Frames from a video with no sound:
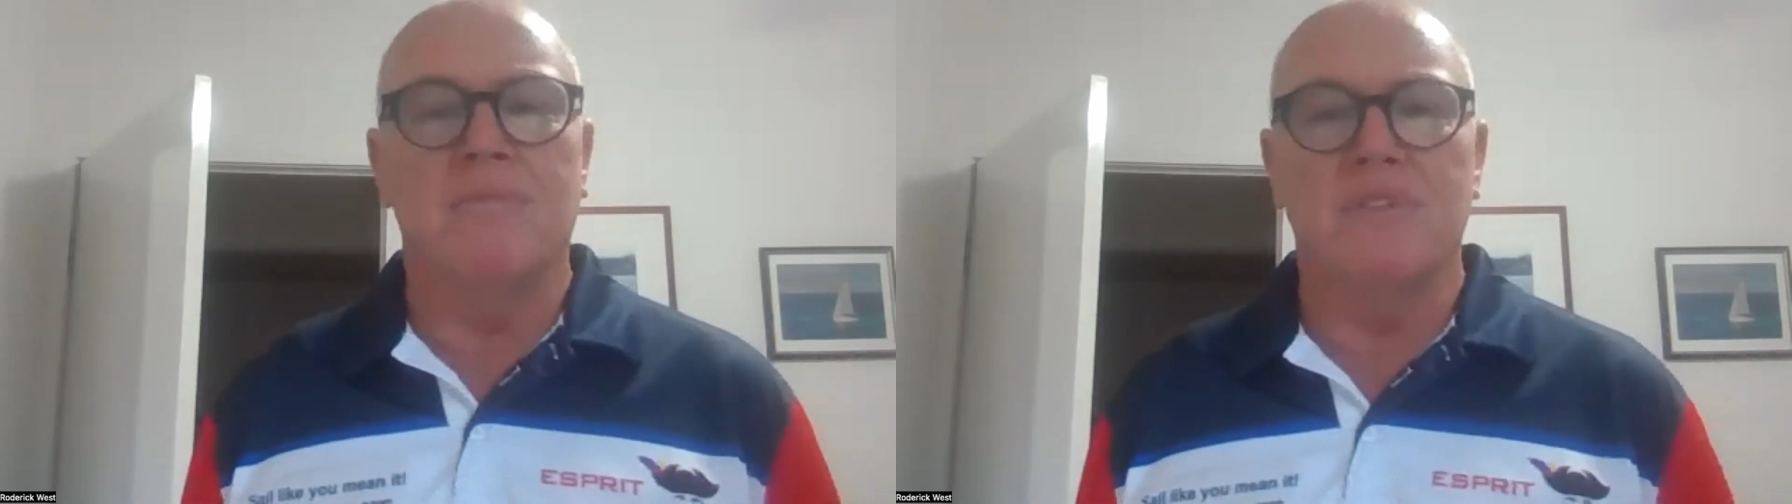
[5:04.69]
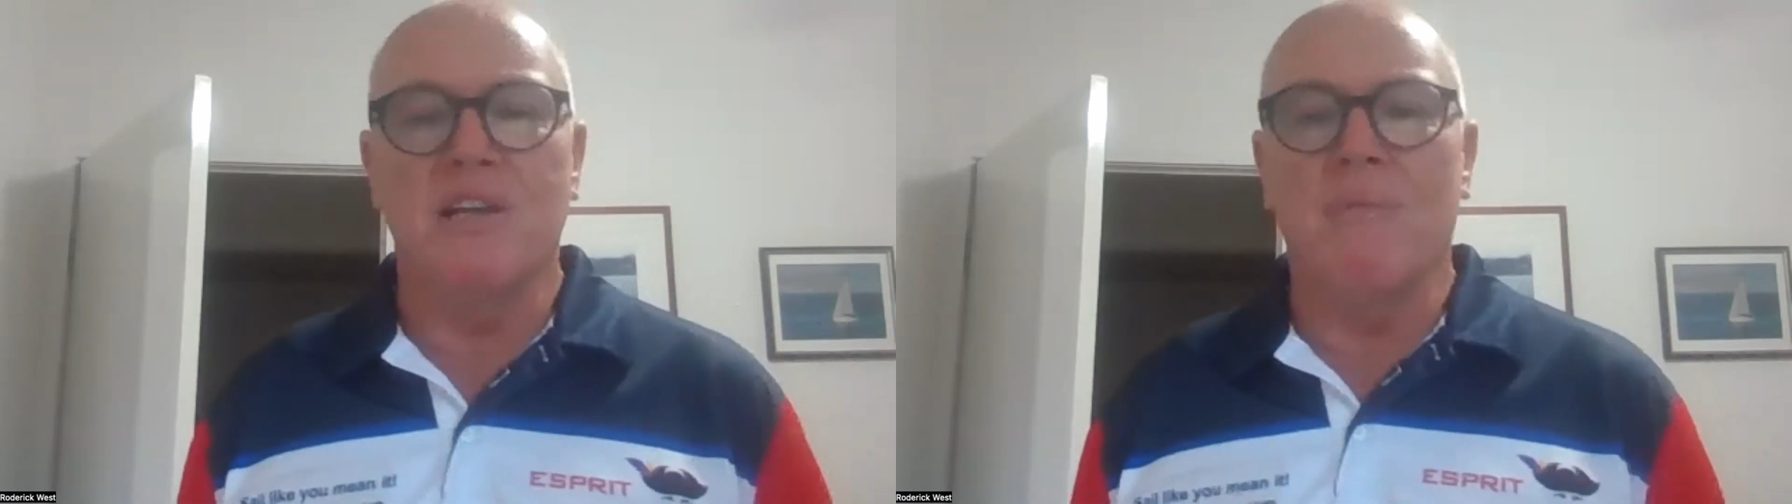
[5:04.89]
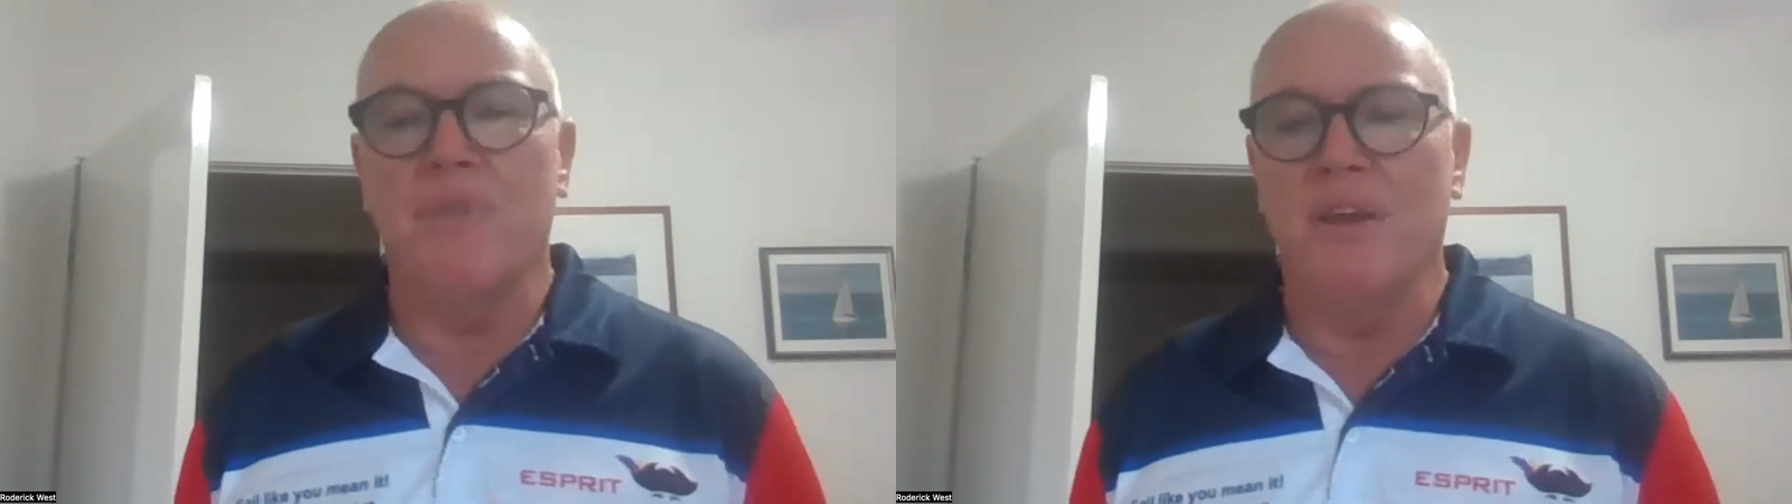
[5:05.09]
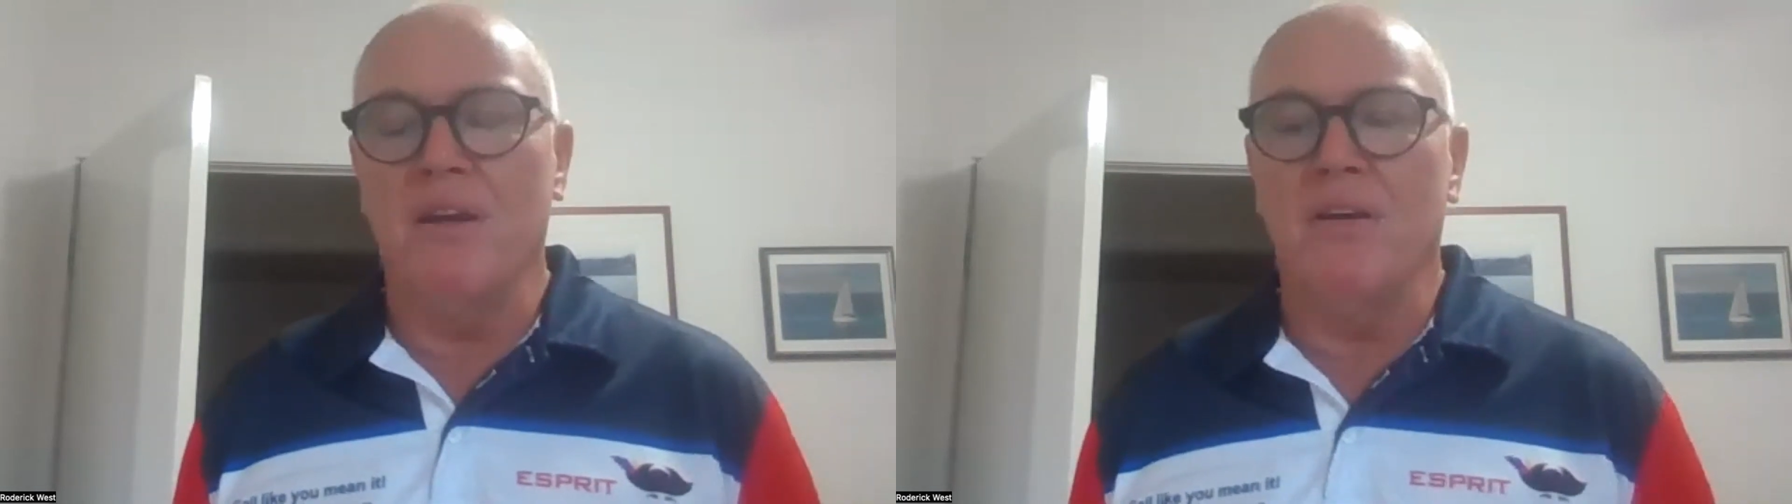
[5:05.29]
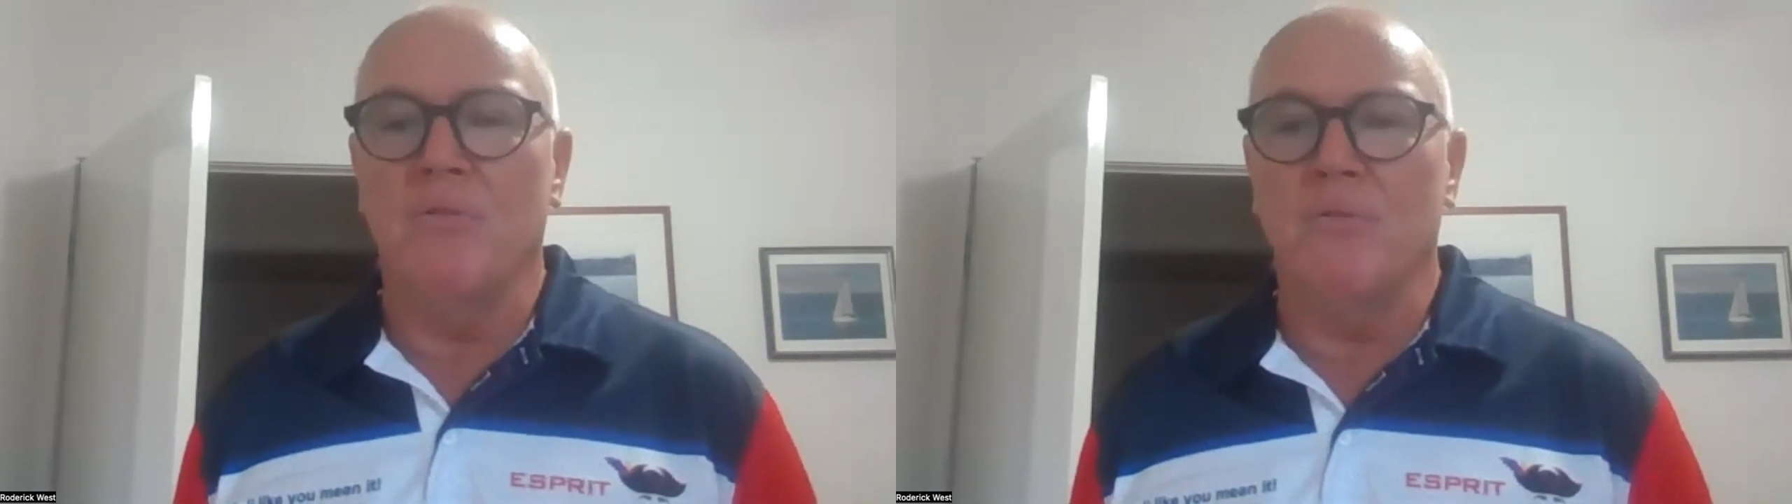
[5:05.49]

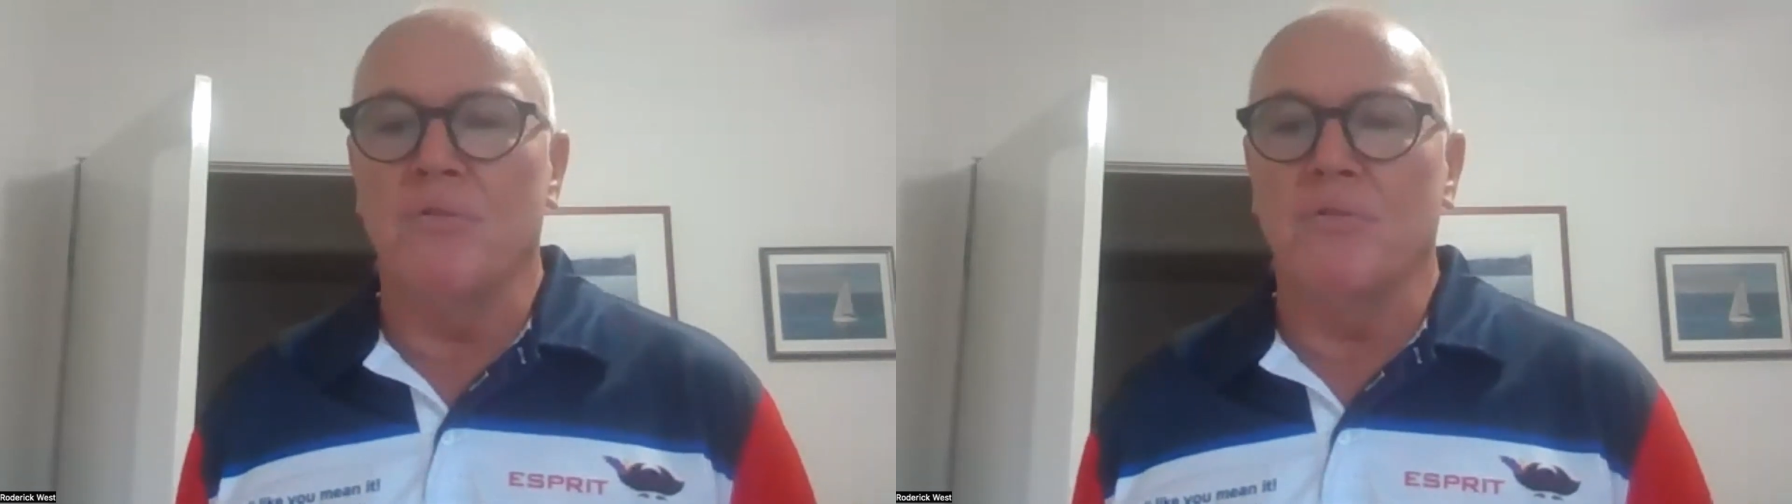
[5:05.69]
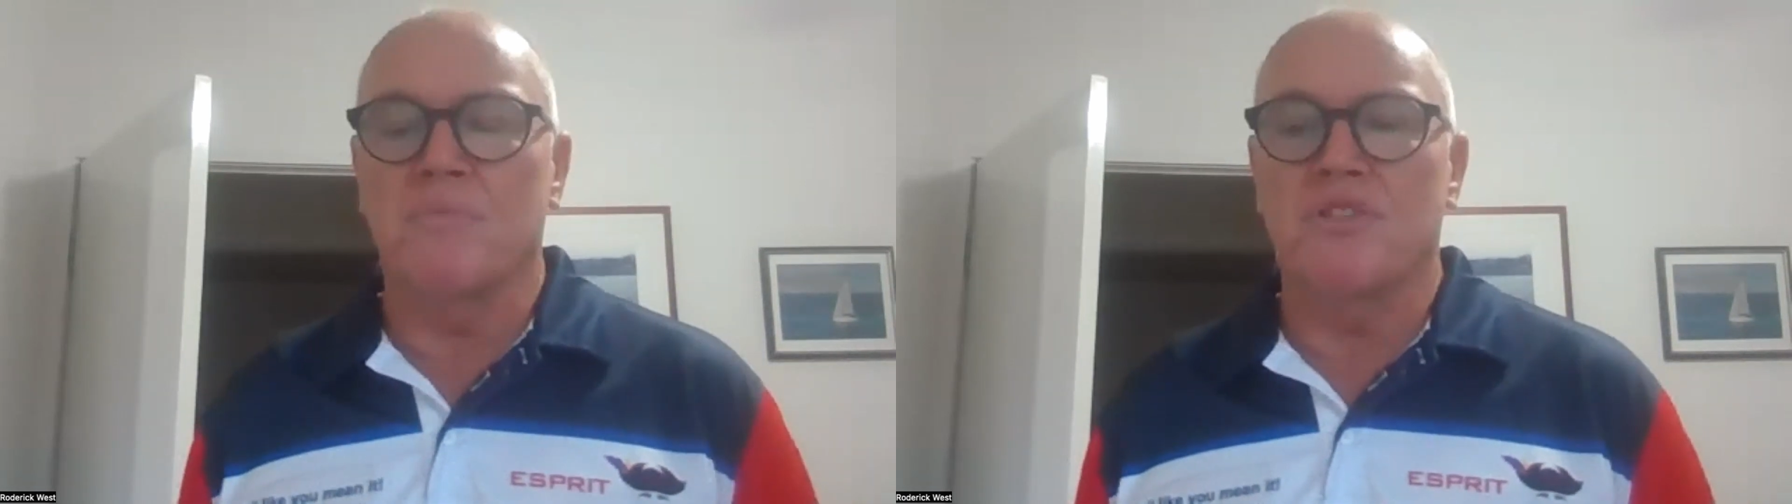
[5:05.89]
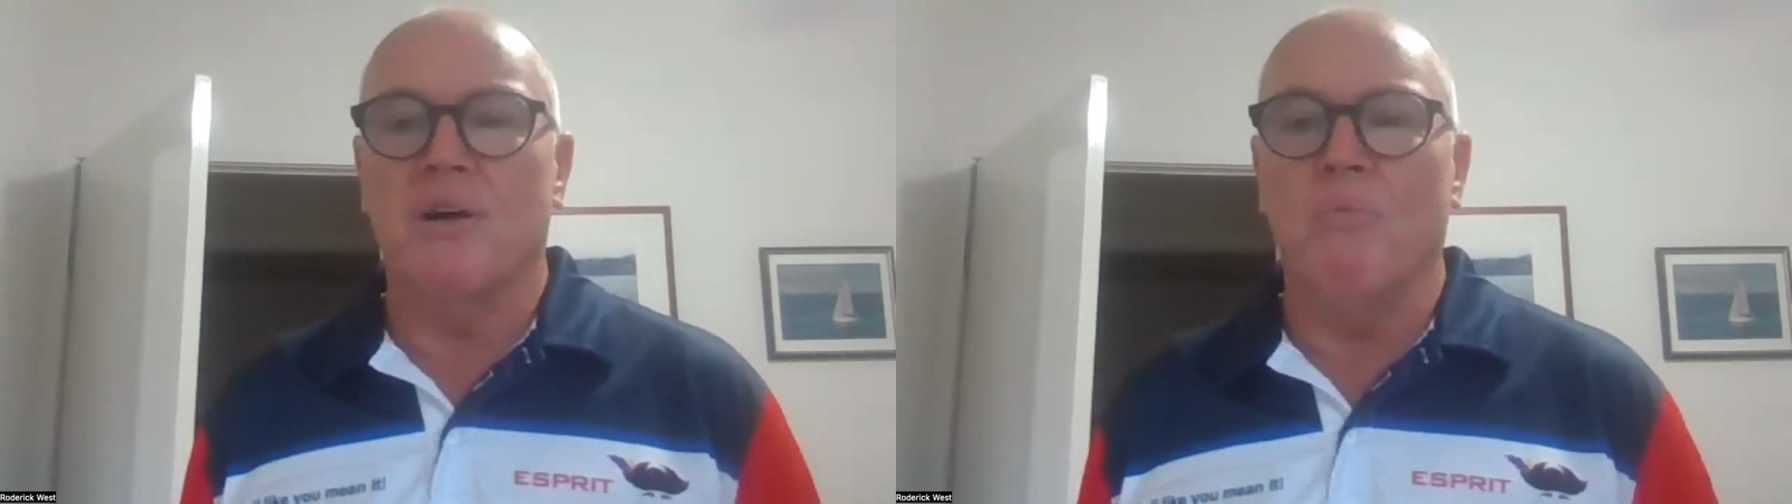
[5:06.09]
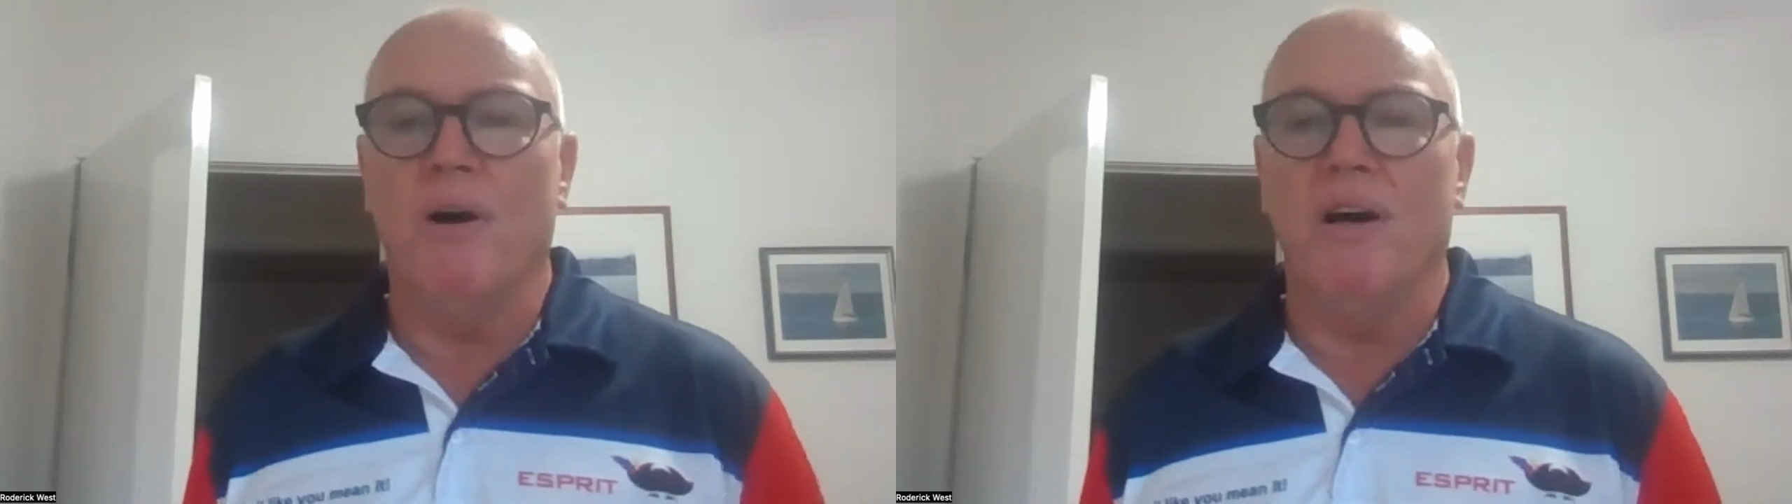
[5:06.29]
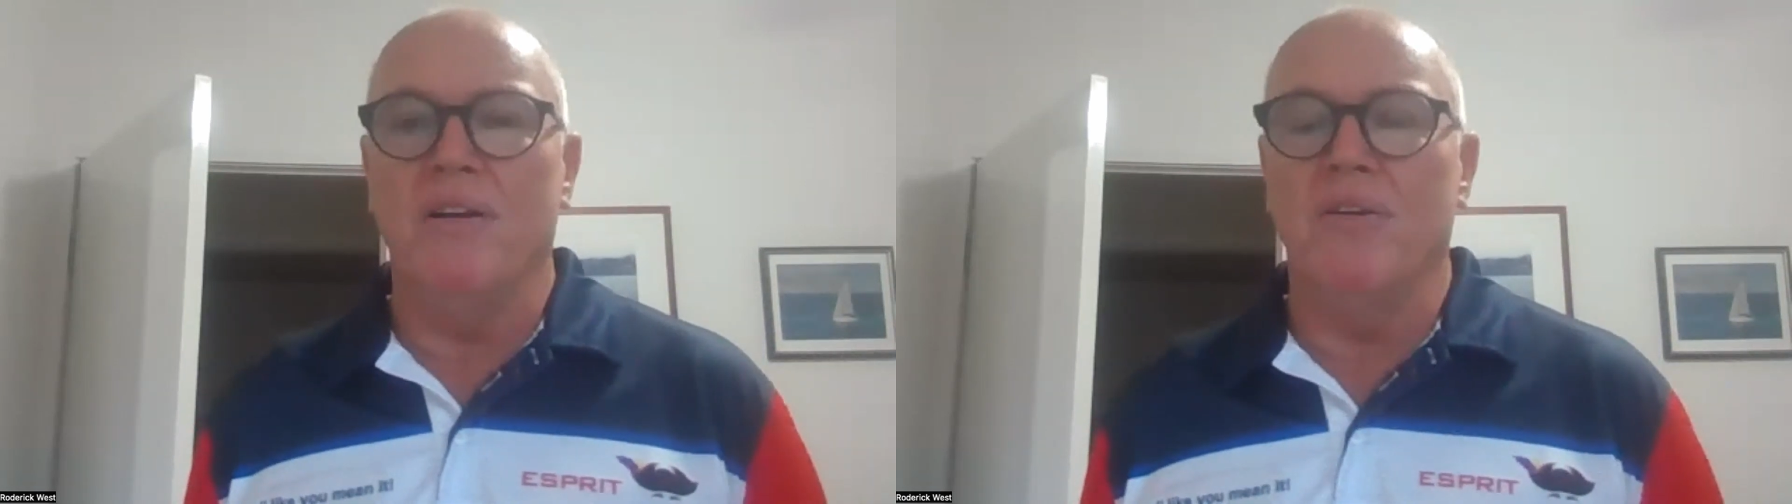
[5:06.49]
something or
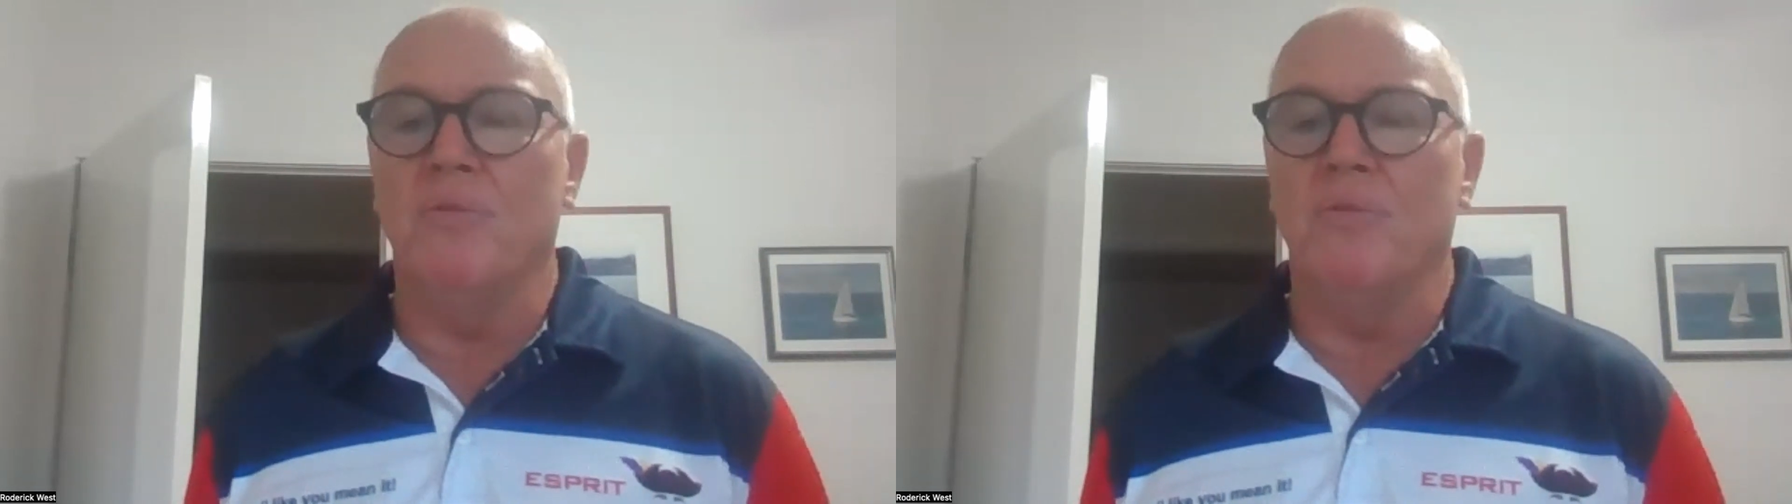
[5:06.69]
someone,